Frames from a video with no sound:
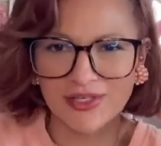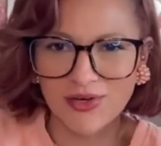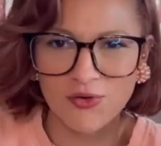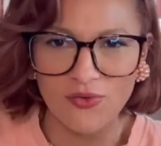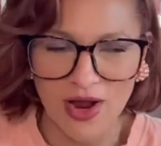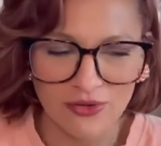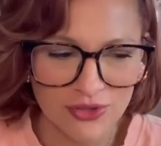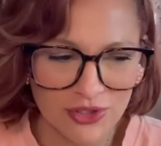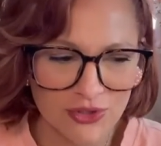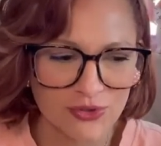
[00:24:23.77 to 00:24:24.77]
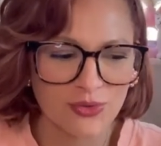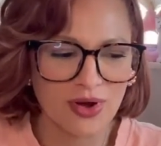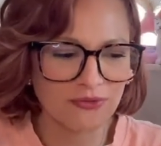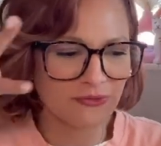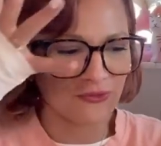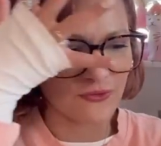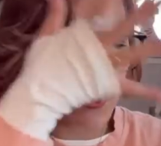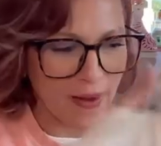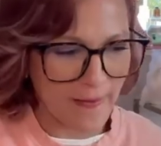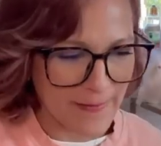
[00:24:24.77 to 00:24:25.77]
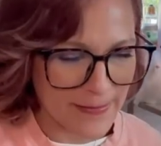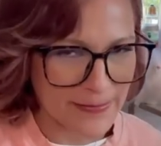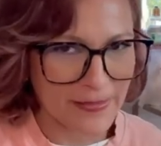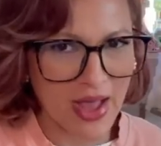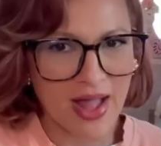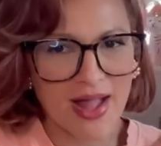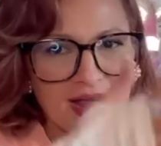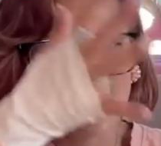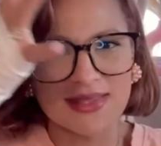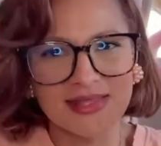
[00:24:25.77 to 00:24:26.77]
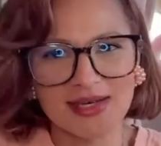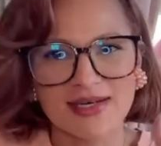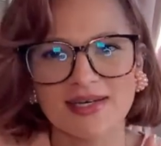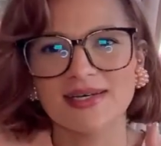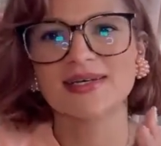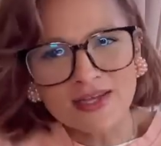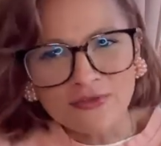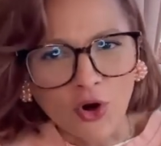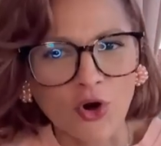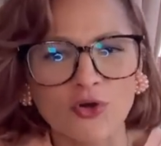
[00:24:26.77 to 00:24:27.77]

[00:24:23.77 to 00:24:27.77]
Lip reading: around you from the receiver.